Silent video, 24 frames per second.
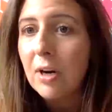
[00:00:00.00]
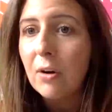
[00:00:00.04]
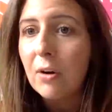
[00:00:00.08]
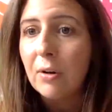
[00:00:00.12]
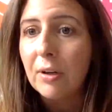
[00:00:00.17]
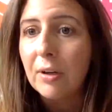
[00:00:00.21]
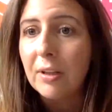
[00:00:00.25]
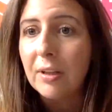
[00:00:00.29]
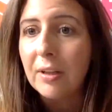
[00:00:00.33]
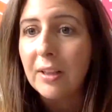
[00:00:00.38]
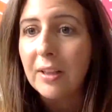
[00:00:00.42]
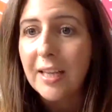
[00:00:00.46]

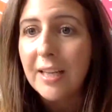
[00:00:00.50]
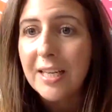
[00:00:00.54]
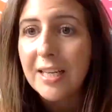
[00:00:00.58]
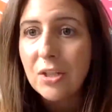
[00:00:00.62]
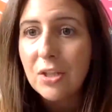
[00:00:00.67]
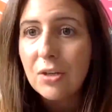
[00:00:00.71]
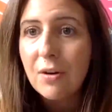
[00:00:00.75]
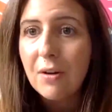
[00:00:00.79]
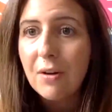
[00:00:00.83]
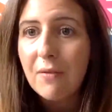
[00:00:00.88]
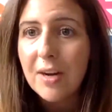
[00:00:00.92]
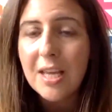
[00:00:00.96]
or Lynn, do you have
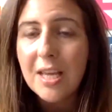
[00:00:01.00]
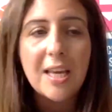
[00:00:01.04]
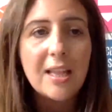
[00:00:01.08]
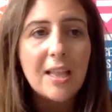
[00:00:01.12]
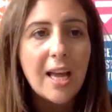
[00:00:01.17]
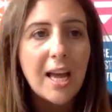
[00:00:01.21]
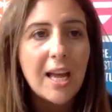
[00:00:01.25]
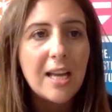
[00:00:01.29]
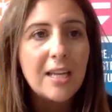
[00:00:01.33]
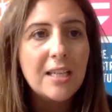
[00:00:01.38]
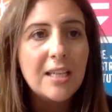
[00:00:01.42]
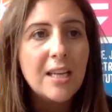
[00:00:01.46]
anything
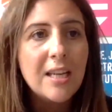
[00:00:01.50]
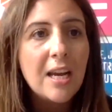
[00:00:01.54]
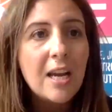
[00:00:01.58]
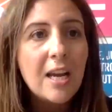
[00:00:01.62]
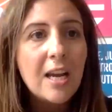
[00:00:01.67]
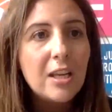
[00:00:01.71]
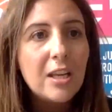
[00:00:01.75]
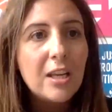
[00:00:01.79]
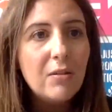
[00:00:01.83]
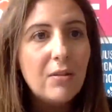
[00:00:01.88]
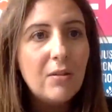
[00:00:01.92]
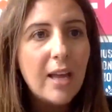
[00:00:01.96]
that
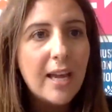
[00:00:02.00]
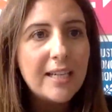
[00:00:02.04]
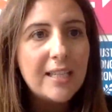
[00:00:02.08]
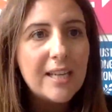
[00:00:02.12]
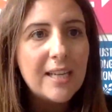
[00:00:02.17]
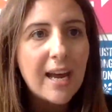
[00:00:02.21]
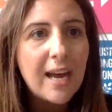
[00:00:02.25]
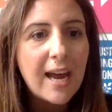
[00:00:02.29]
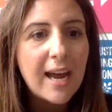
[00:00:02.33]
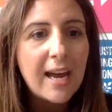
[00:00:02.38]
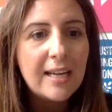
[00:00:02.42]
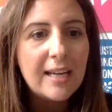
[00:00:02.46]
you'd like
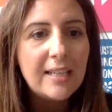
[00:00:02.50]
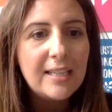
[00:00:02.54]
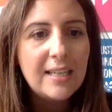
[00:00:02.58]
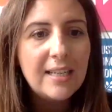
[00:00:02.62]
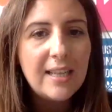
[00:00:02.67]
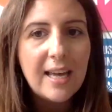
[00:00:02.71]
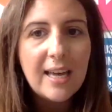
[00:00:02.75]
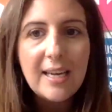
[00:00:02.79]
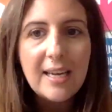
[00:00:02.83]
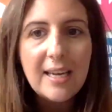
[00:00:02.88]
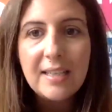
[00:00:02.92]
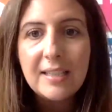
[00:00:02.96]
to add to
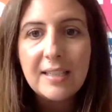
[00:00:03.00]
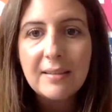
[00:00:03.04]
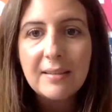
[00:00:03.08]
that?